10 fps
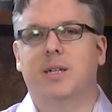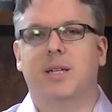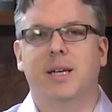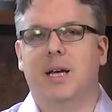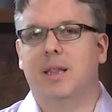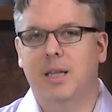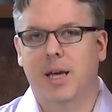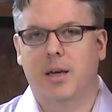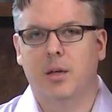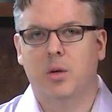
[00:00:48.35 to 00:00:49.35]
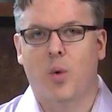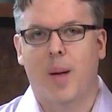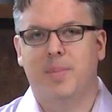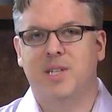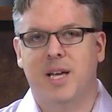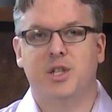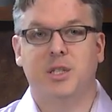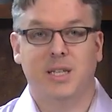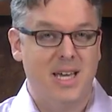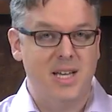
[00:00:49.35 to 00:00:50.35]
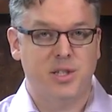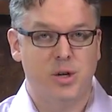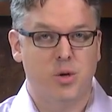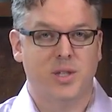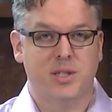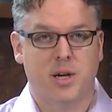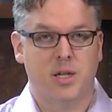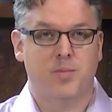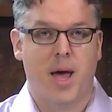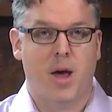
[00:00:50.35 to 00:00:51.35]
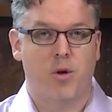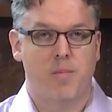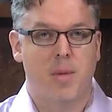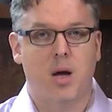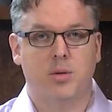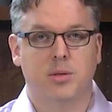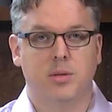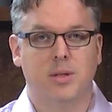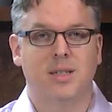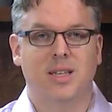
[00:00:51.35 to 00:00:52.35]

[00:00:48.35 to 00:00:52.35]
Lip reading: to click a link, while potentially easier with a touchpad or a mouse,